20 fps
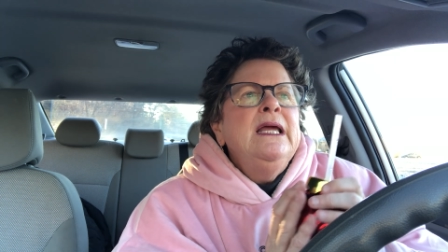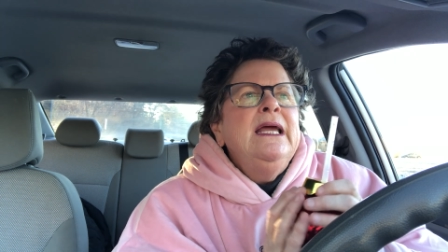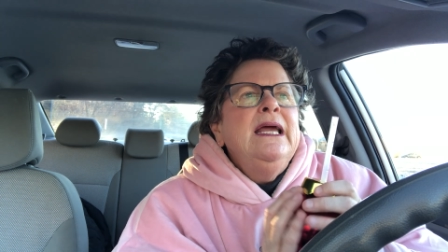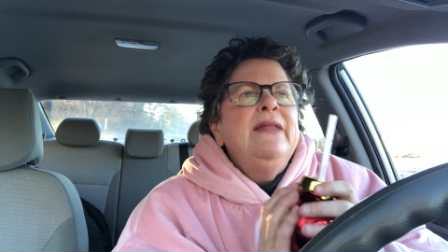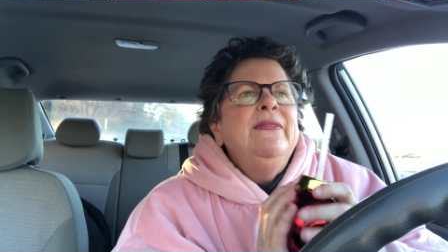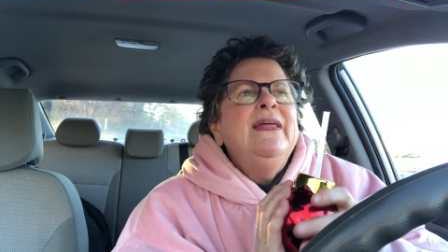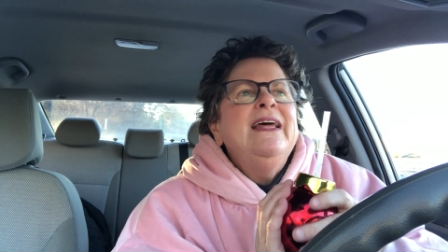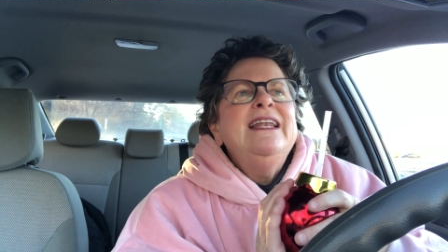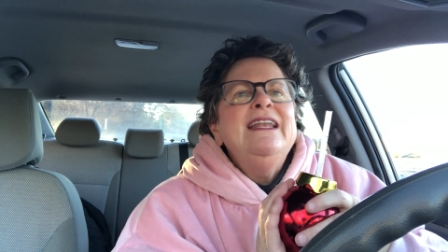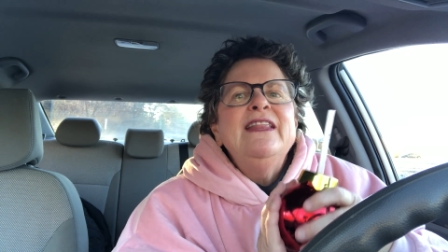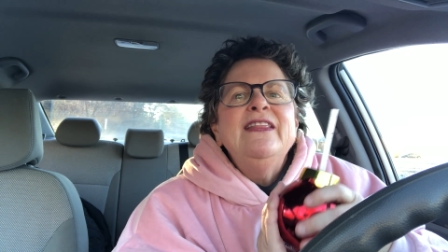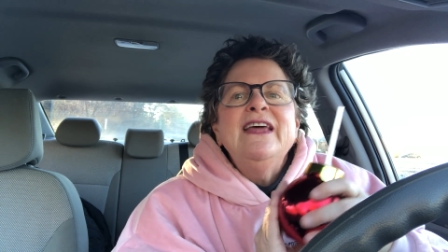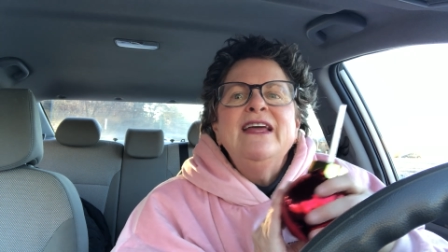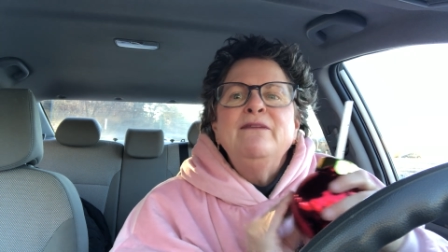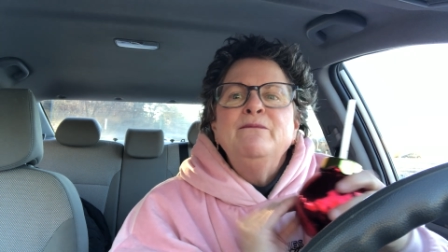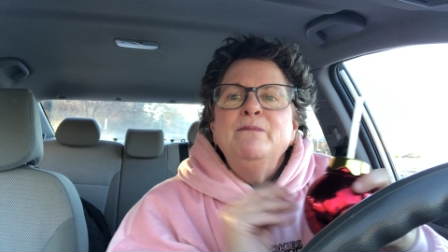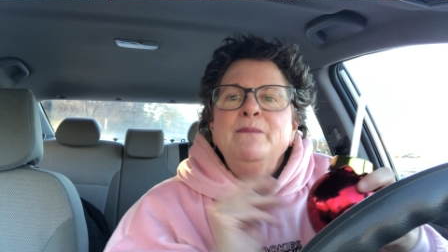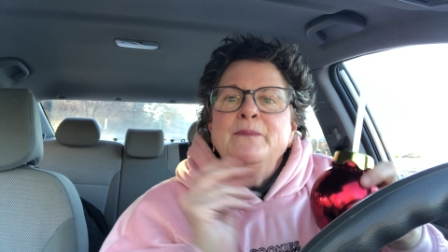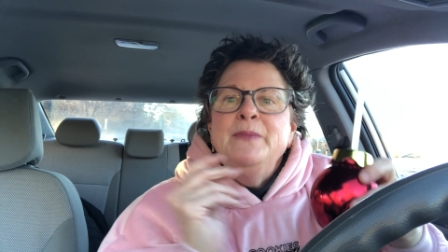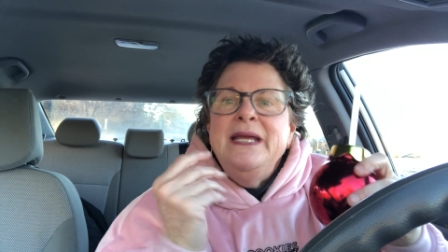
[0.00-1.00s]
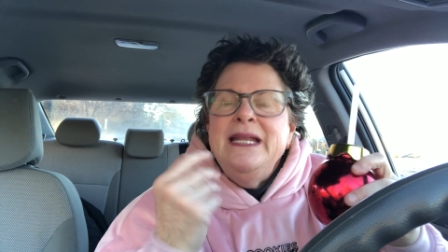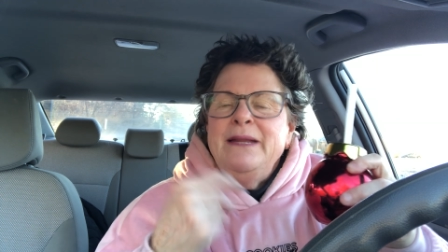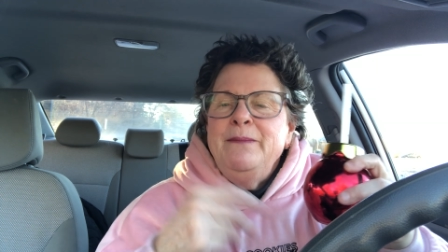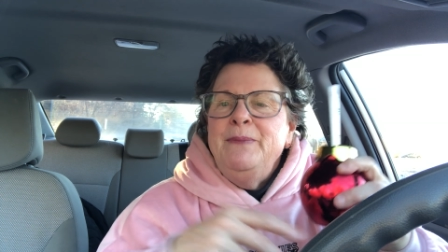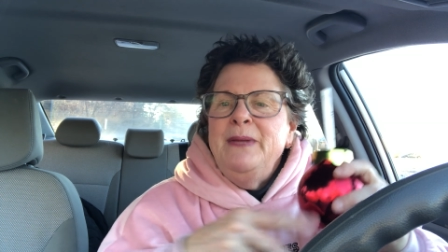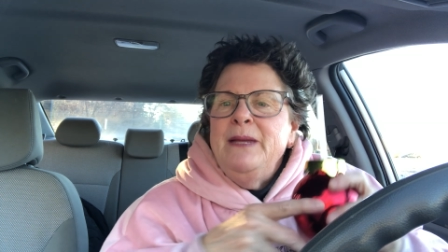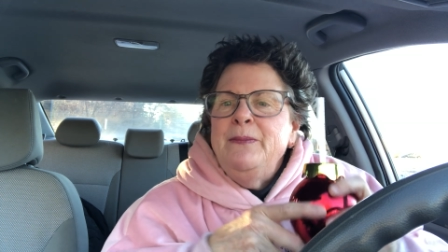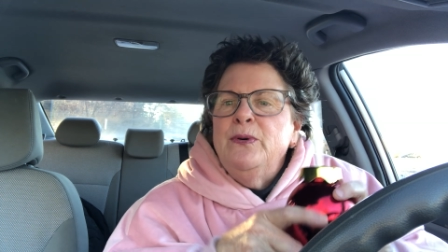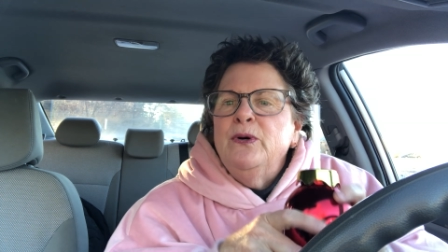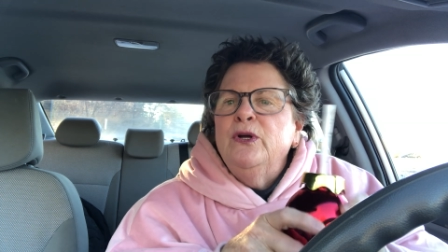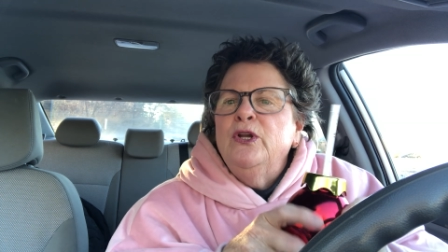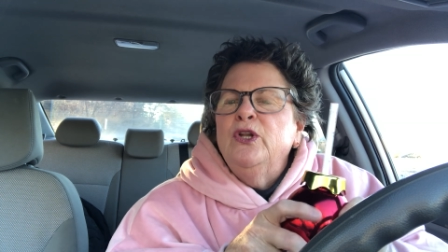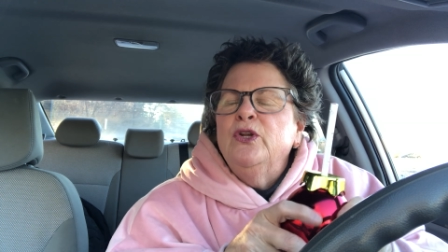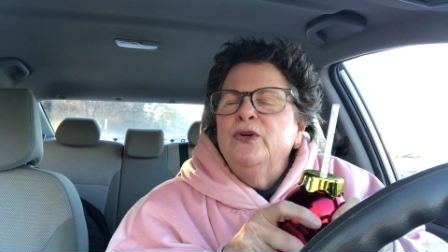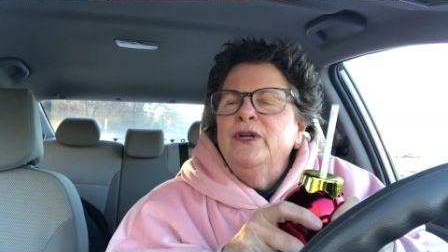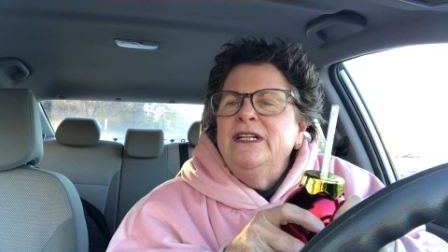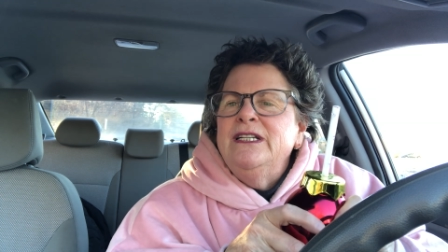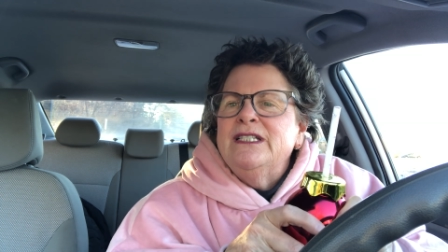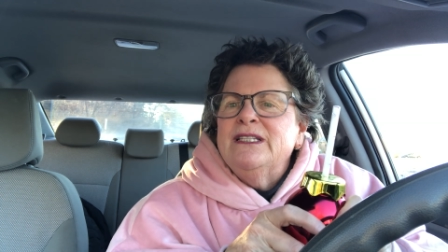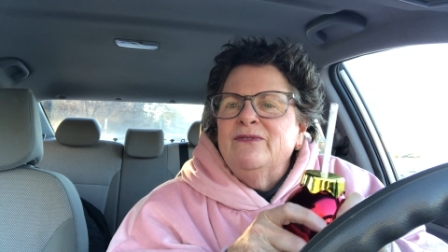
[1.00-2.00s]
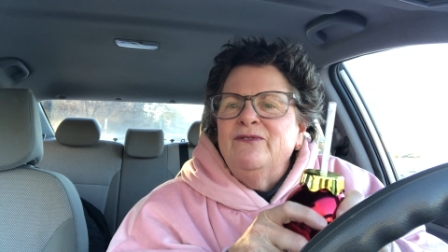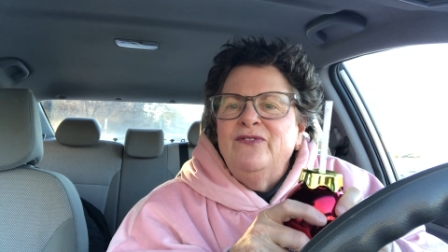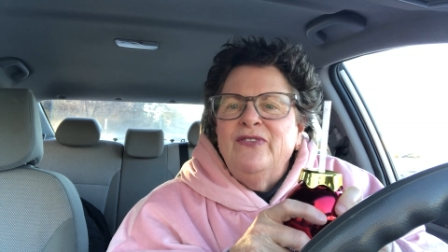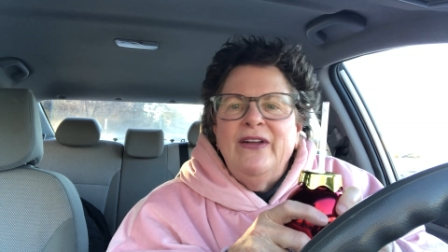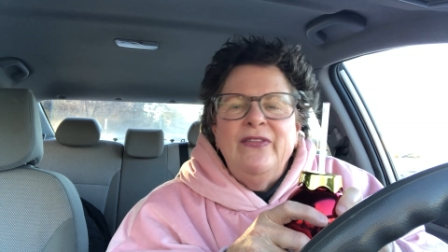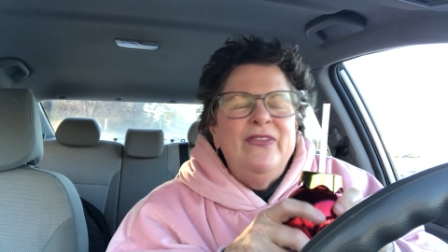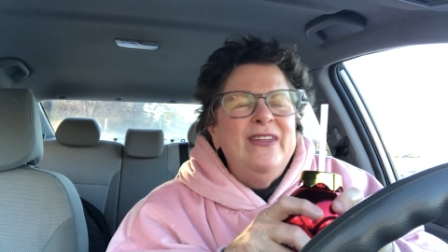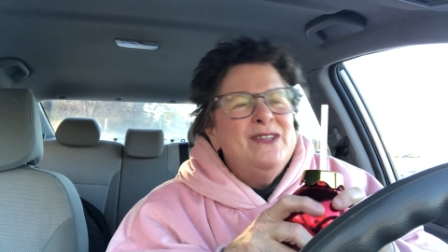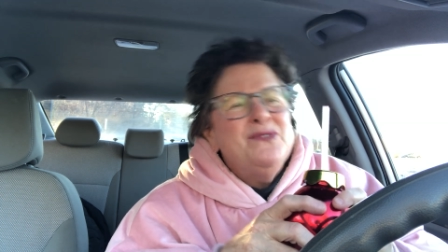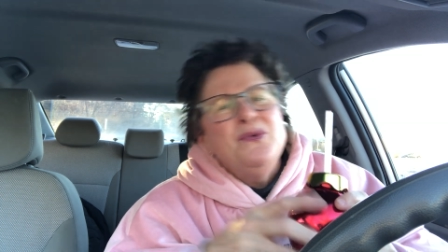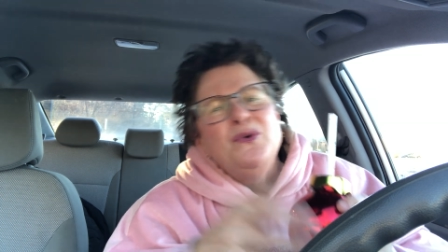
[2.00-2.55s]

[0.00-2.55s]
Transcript: And then meeting people and learning some fun things.